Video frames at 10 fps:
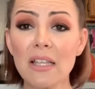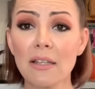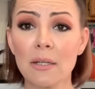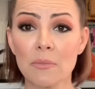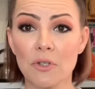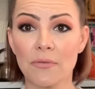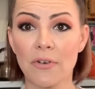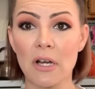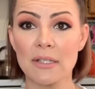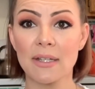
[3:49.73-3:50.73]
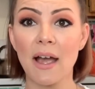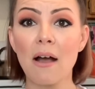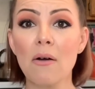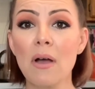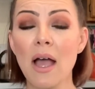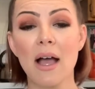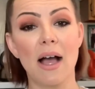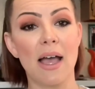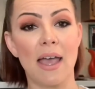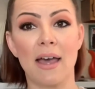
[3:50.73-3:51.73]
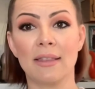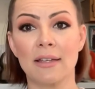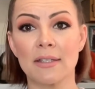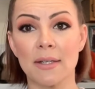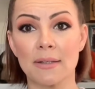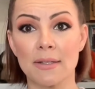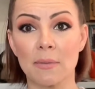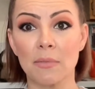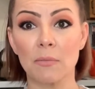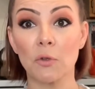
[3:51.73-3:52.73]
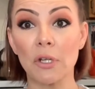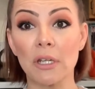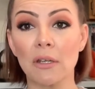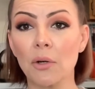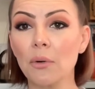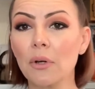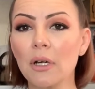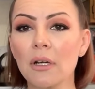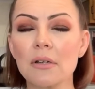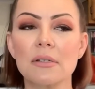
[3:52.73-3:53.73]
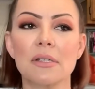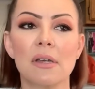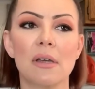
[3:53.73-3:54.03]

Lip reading: Let them defrost out. I add that to some Greek yogurt.